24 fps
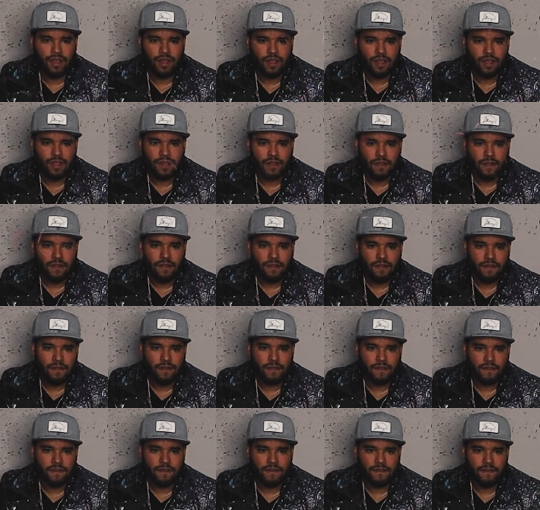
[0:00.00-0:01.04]

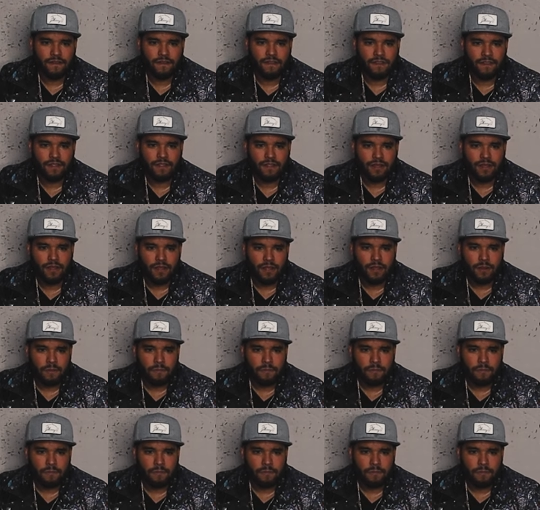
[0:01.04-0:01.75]
[no speech]